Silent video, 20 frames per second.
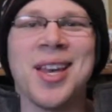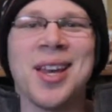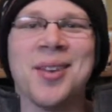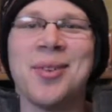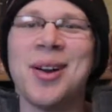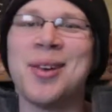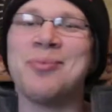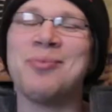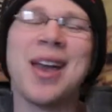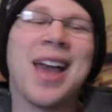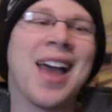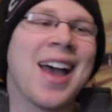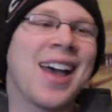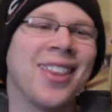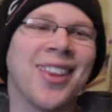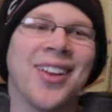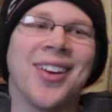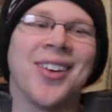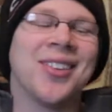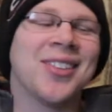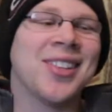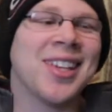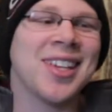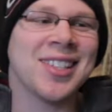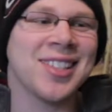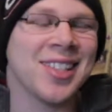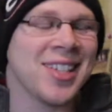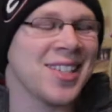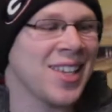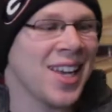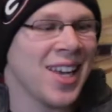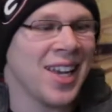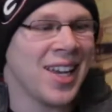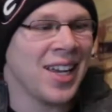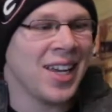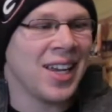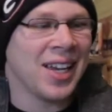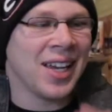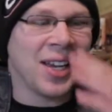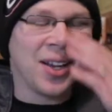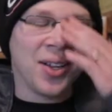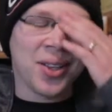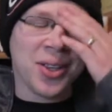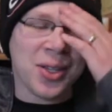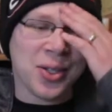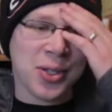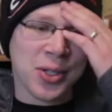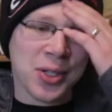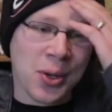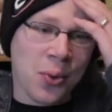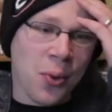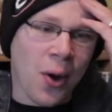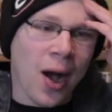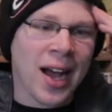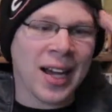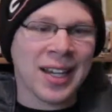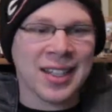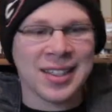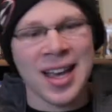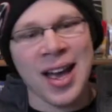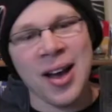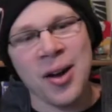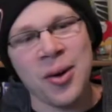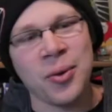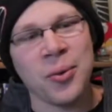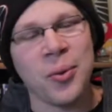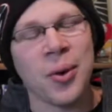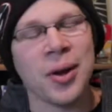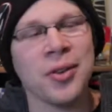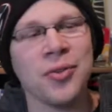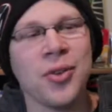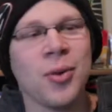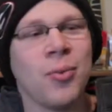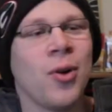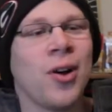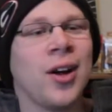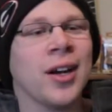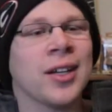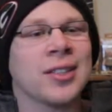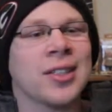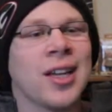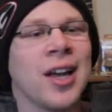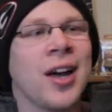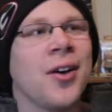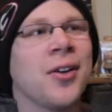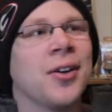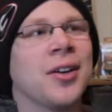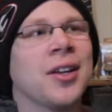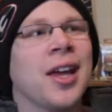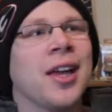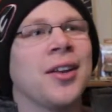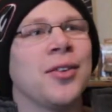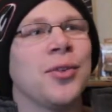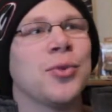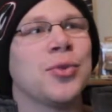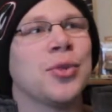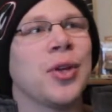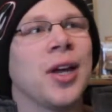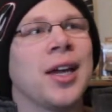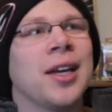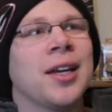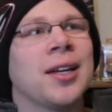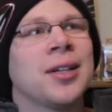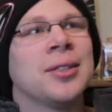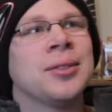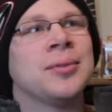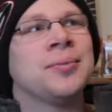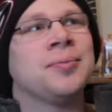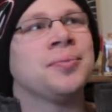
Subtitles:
But man, though, she walks out, one of them walks out and is like,